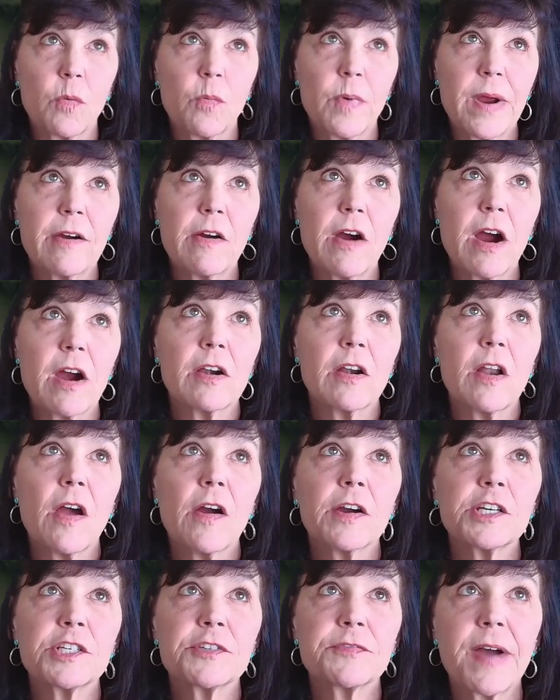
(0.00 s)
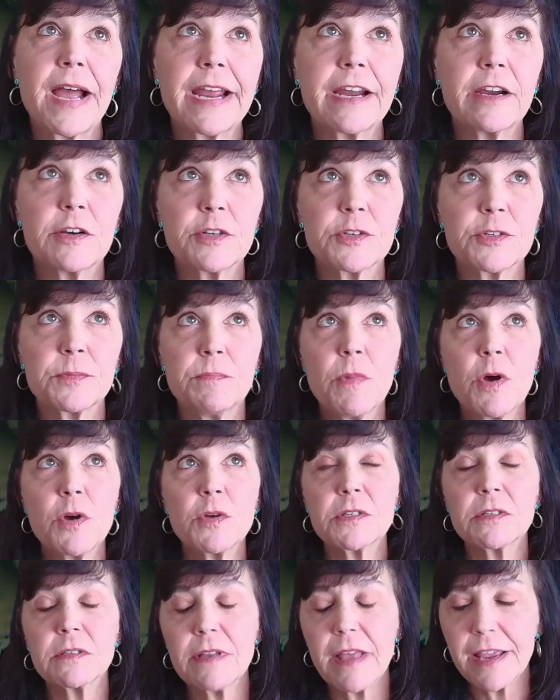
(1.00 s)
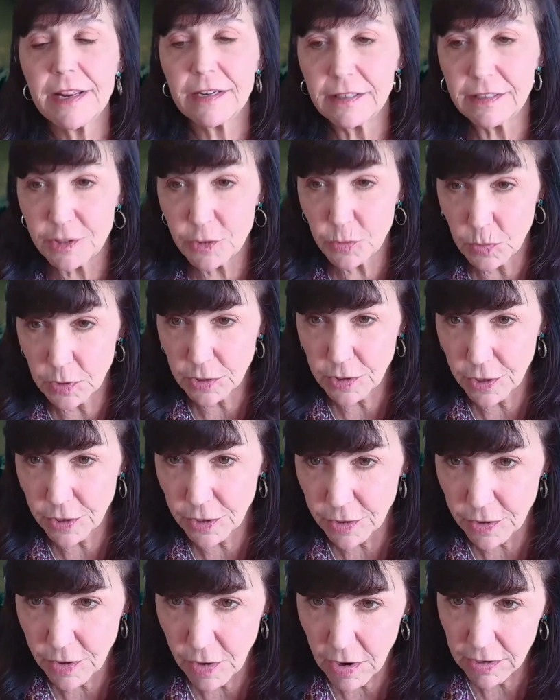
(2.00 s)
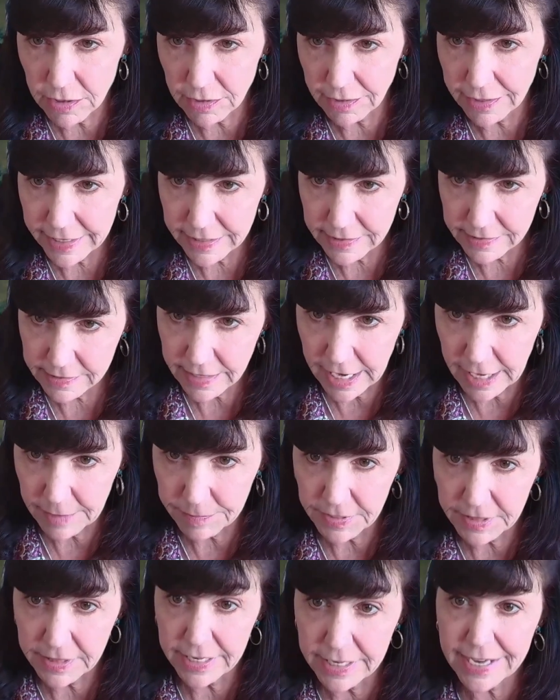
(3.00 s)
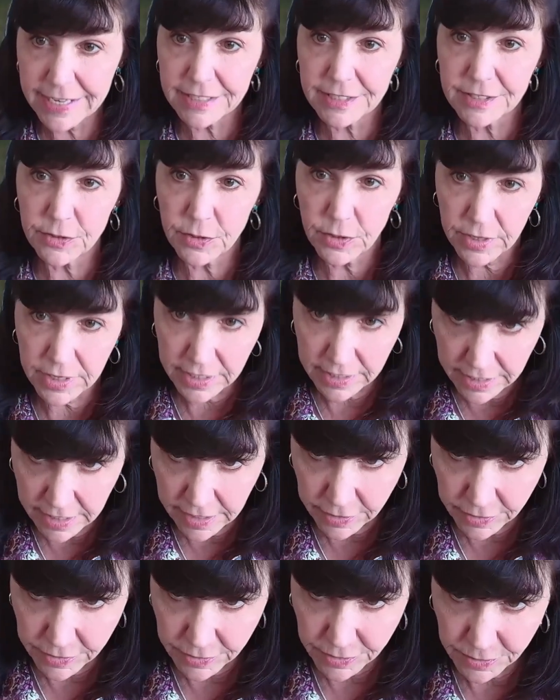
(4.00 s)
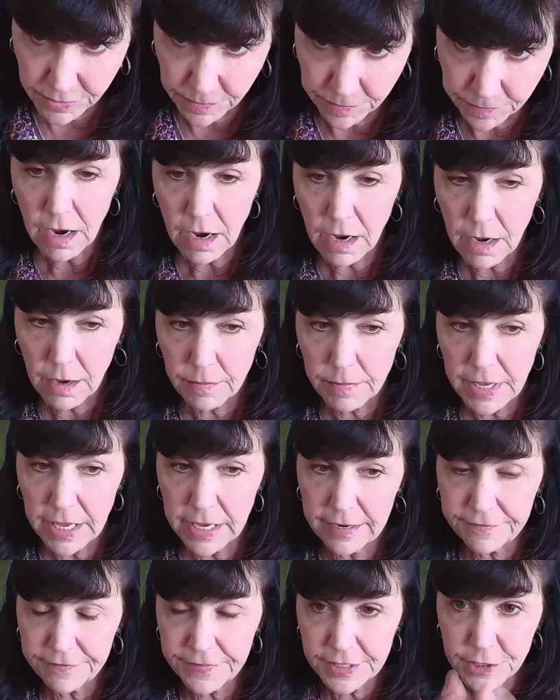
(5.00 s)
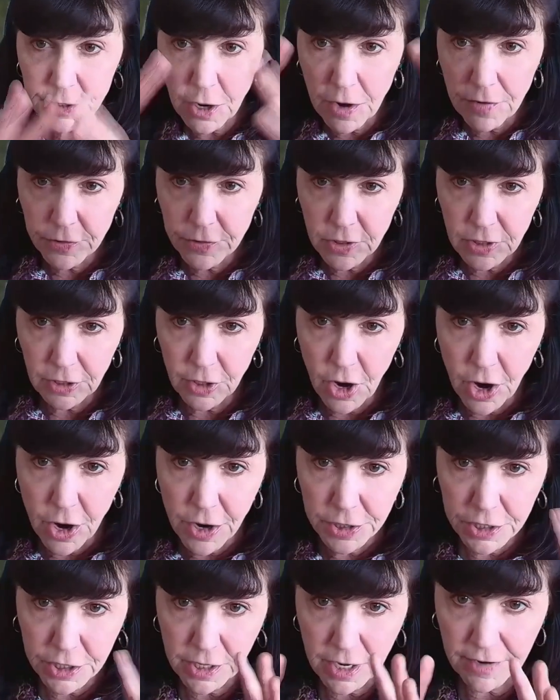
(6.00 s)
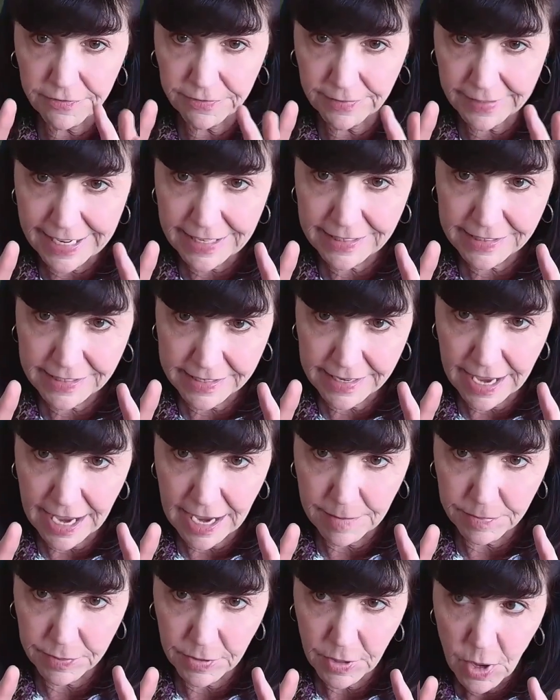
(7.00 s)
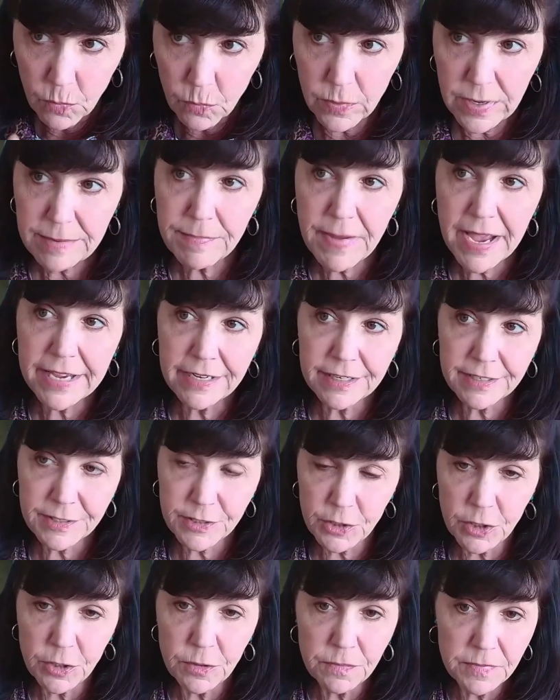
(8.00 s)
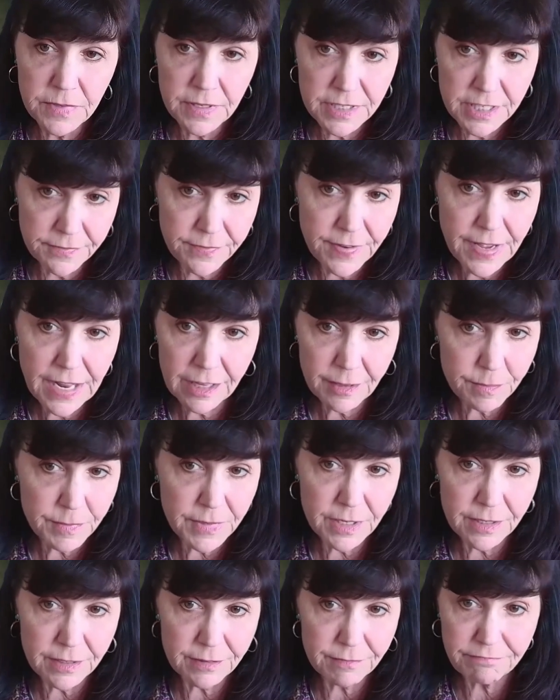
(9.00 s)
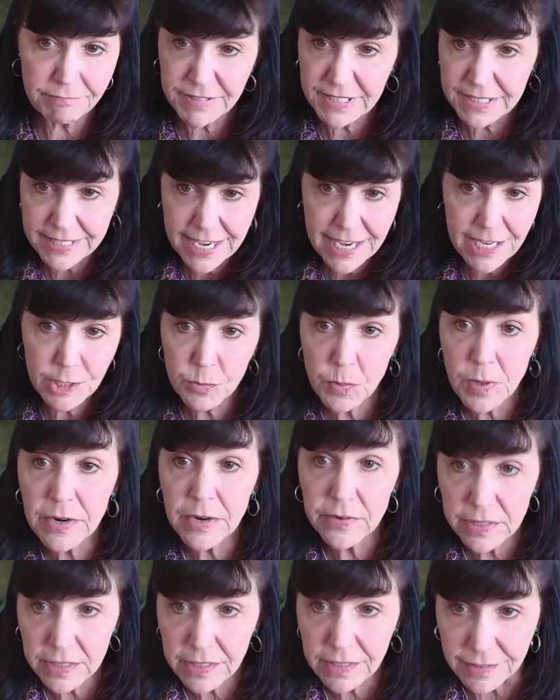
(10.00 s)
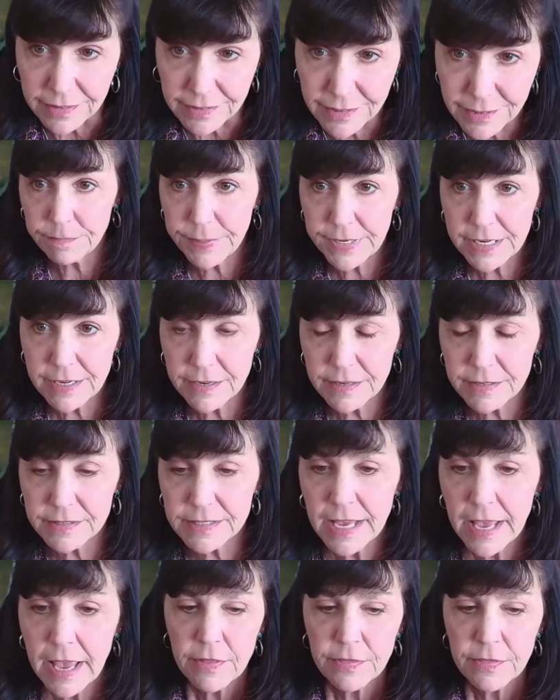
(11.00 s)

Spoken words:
are large fires most likely to occur on a landscape in the next 30 years. And if it's over a large enough landscape, we might assume that development stays where it is because